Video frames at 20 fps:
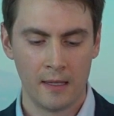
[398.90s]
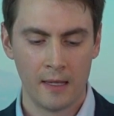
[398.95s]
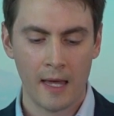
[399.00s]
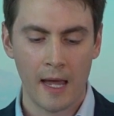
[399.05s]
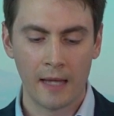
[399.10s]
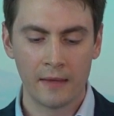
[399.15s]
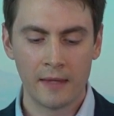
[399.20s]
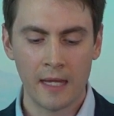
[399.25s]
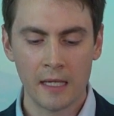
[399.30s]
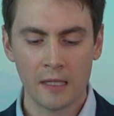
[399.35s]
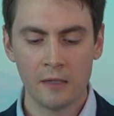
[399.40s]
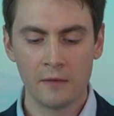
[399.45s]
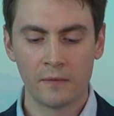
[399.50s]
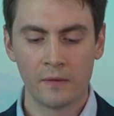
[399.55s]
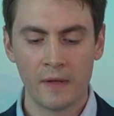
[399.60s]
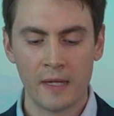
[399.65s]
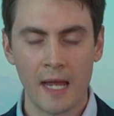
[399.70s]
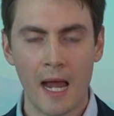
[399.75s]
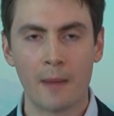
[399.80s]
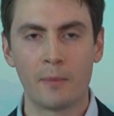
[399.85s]
I thank you
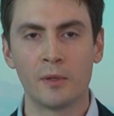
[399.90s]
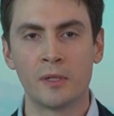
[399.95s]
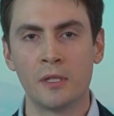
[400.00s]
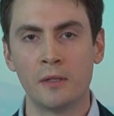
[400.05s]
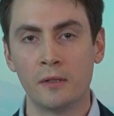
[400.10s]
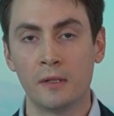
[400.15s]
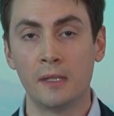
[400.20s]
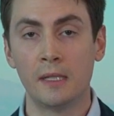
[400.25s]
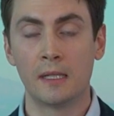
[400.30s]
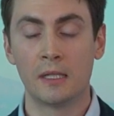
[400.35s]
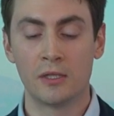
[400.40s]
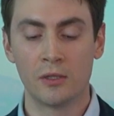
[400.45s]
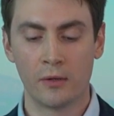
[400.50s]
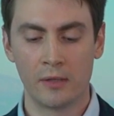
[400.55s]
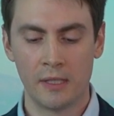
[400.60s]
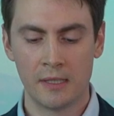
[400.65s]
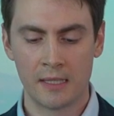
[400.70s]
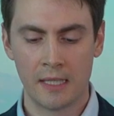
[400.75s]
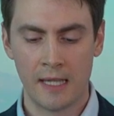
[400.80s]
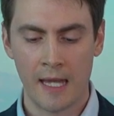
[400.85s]
for the opportunity to
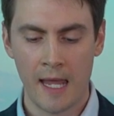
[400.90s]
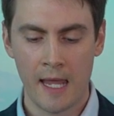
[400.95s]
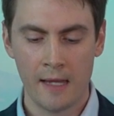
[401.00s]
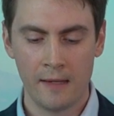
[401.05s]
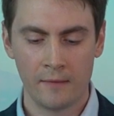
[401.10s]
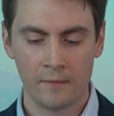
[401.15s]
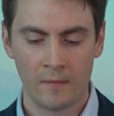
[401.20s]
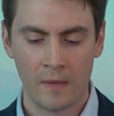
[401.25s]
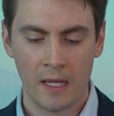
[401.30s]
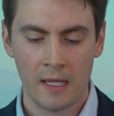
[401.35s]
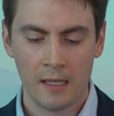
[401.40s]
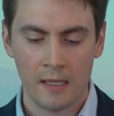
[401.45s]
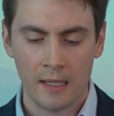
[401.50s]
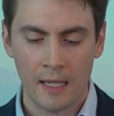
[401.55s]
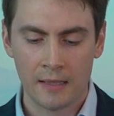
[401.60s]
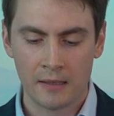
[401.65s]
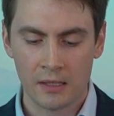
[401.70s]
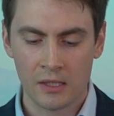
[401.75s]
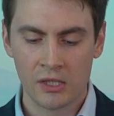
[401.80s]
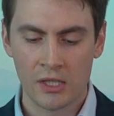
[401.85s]
join you today
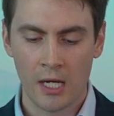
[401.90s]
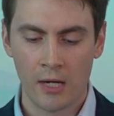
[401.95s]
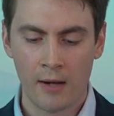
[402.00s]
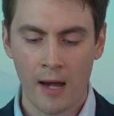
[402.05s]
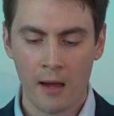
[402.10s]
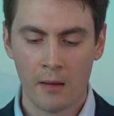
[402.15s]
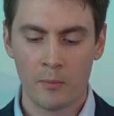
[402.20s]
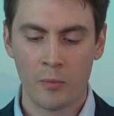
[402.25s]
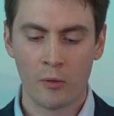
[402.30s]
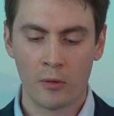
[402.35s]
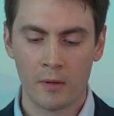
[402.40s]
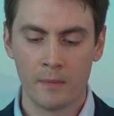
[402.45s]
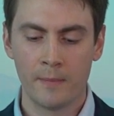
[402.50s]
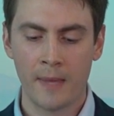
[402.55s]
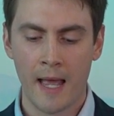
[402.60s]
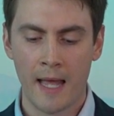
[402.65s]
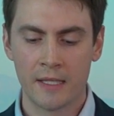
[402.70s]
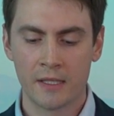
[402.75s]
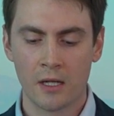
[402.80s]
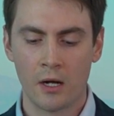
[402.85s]
and to share how important
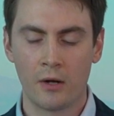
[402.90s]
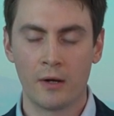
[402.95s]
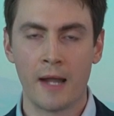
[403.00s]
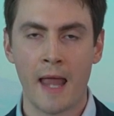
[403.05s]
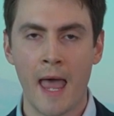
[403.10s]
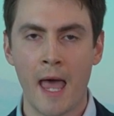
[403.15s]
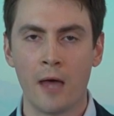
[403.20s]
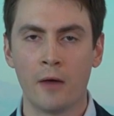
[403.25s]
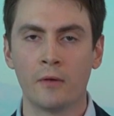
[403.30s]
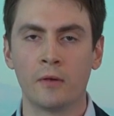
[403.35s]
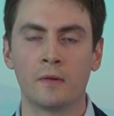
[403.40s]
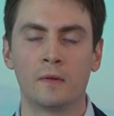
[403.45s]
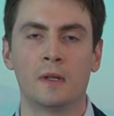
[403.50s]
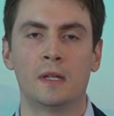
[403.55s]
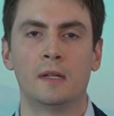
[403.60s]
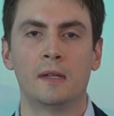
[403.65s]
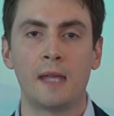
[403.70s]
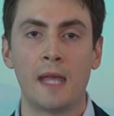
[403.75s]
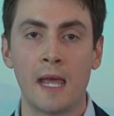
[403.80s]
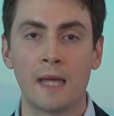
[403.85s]
bonds are now
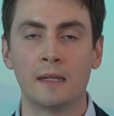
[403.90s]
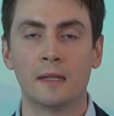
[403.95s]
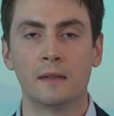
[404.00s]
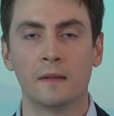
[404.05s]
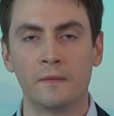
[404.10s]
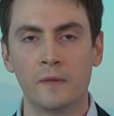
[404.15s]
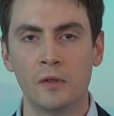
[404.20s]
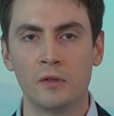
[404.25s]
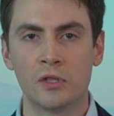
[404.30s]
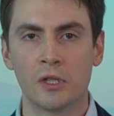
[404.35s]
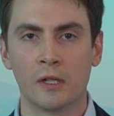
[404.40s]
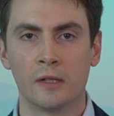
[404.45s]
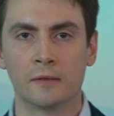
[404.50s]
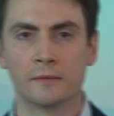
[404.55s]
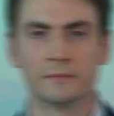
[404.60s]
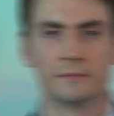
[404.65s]
and in the future.